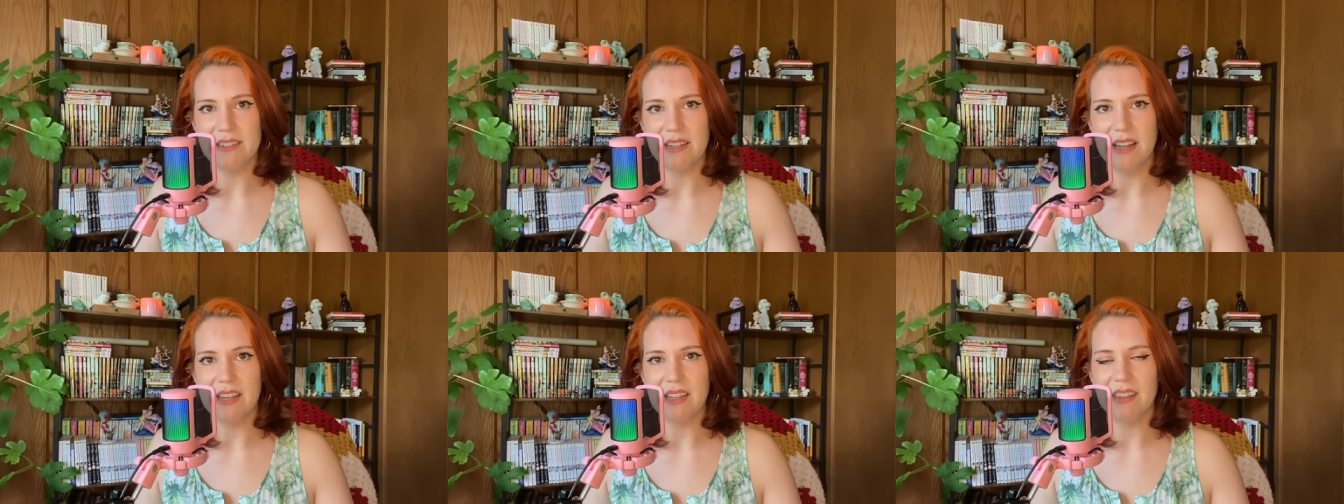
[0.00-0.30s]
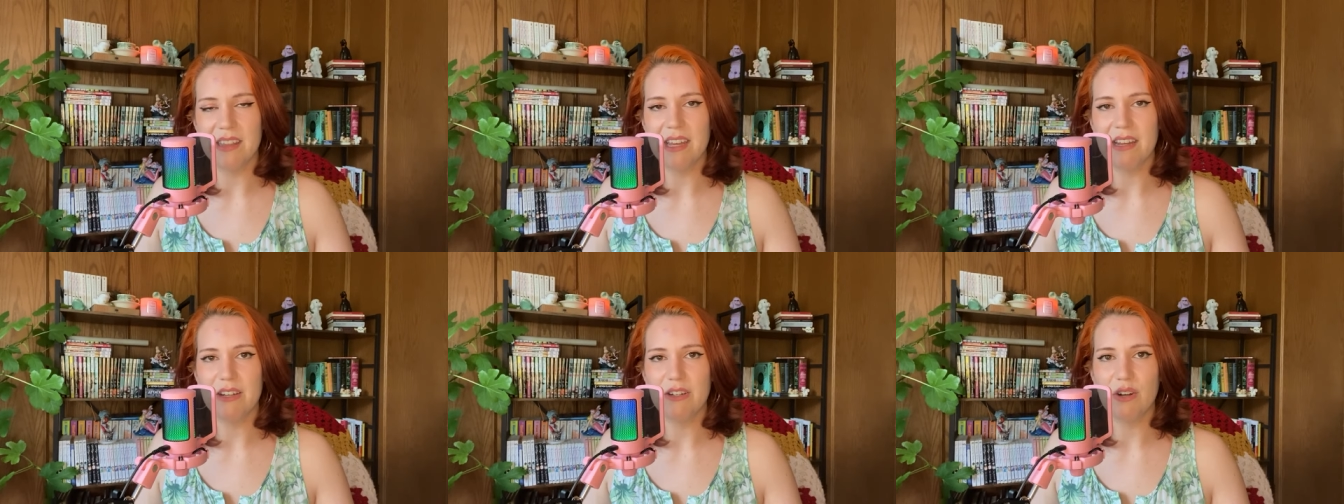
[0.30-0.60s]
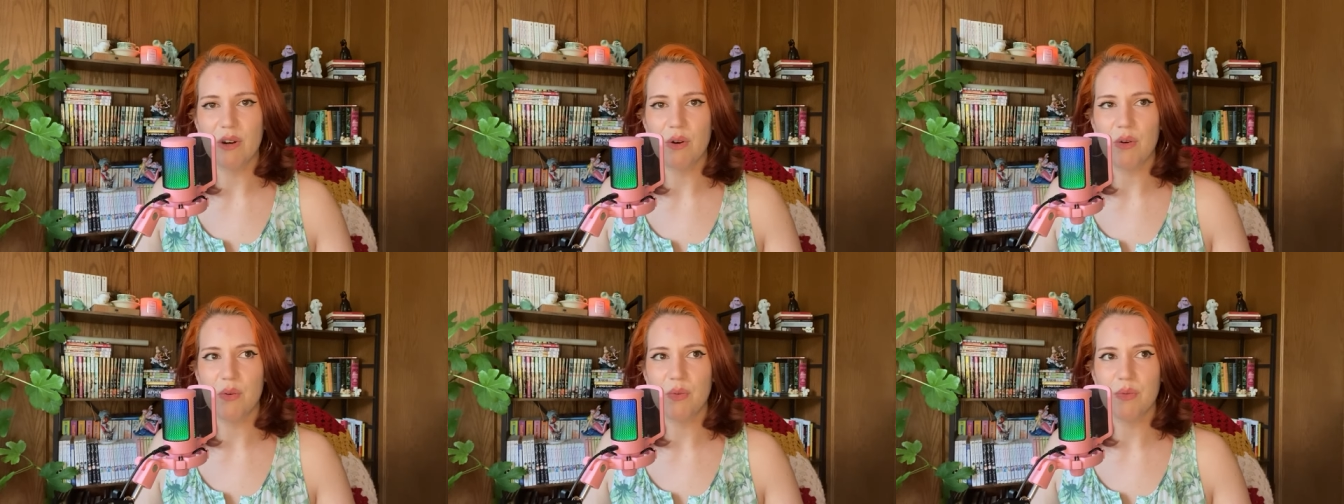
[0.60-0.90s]
Like they
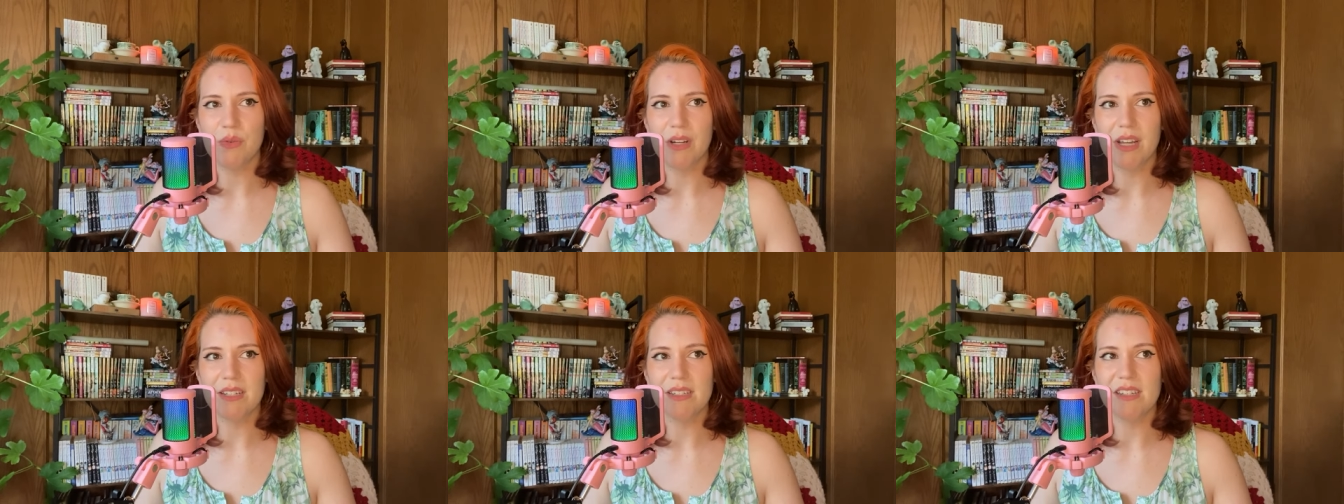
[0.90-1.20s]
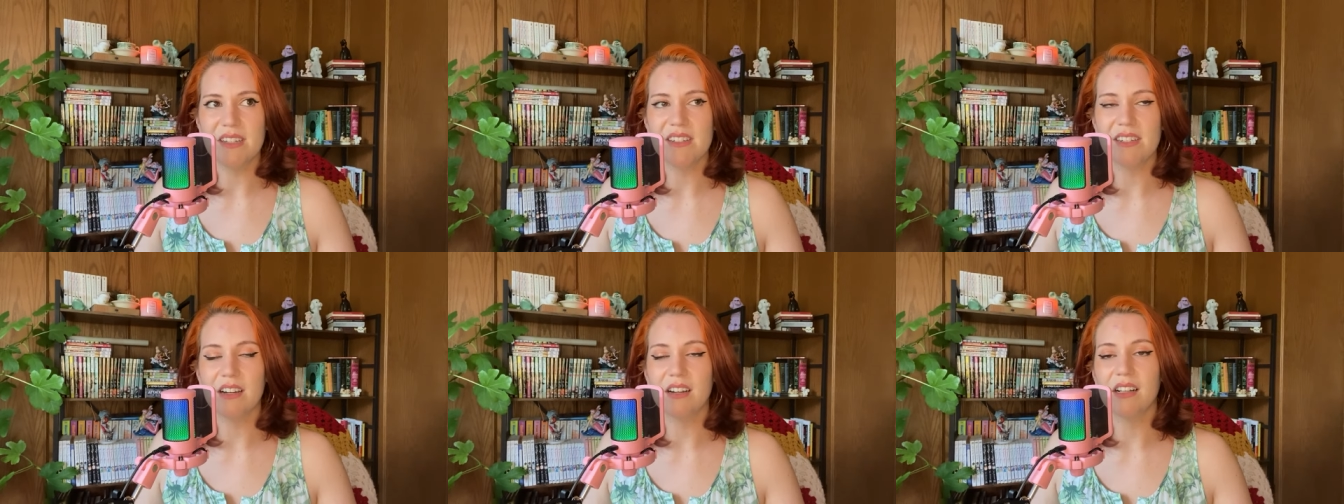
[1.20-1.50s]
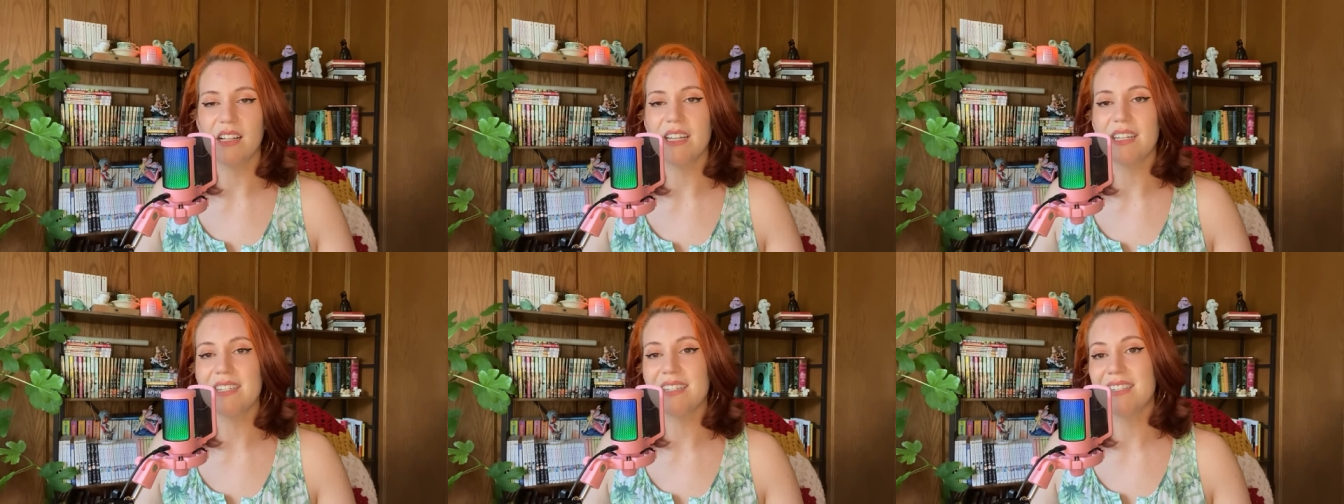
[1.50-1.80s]
don't
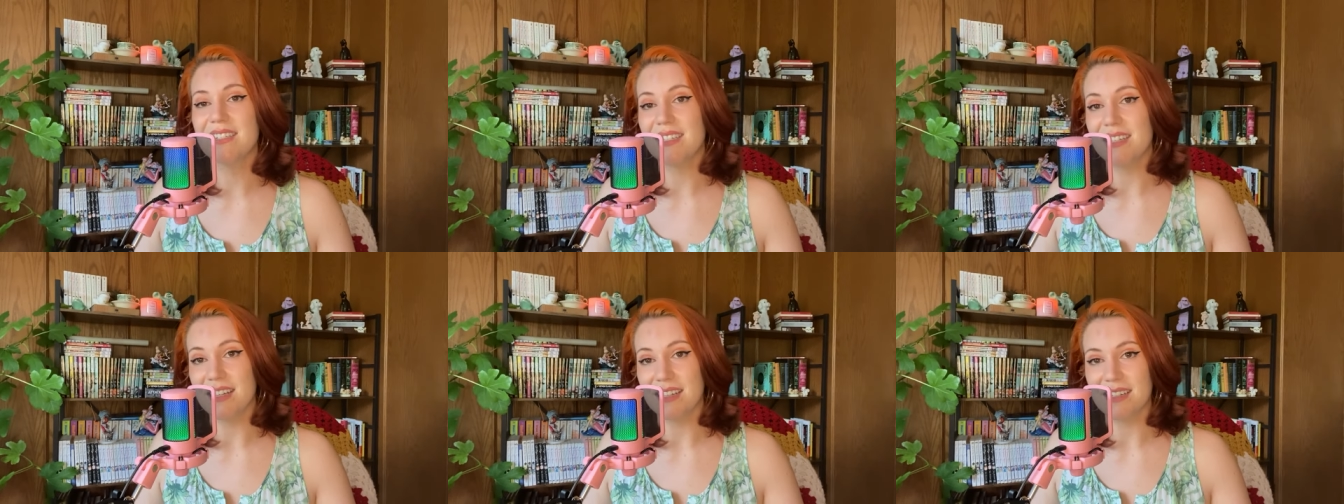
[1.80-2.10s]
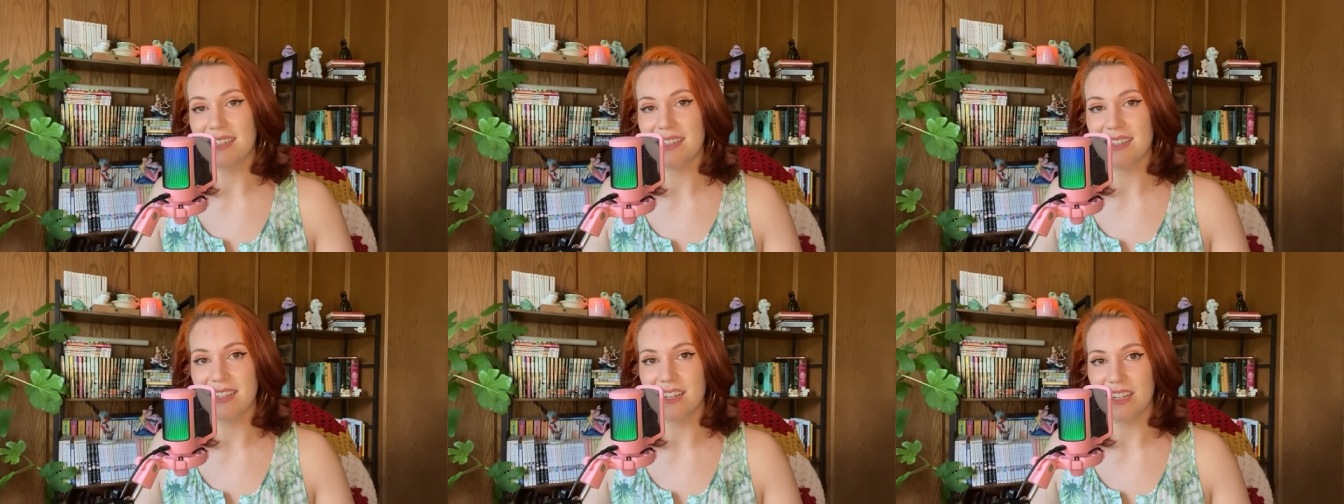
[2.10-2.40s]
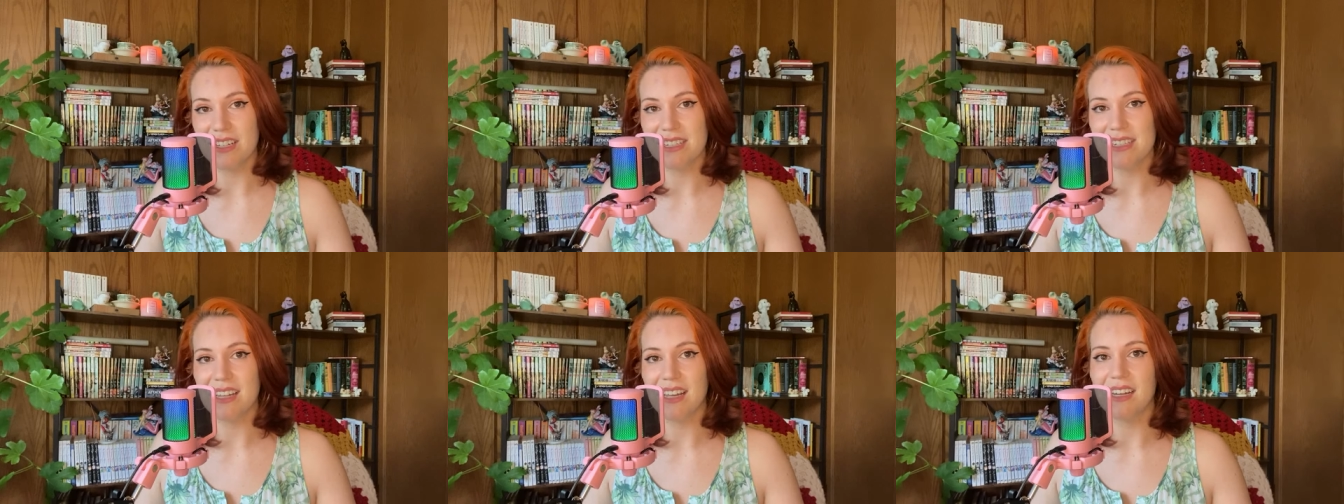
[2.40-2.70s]
necessarily stick to their
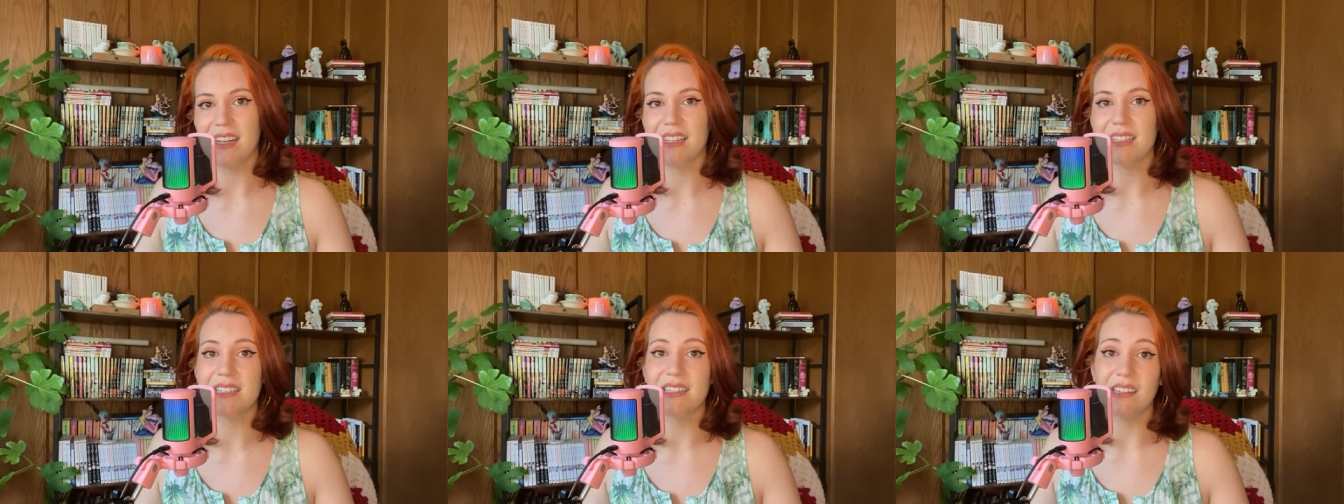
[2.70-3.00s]
aesthetics.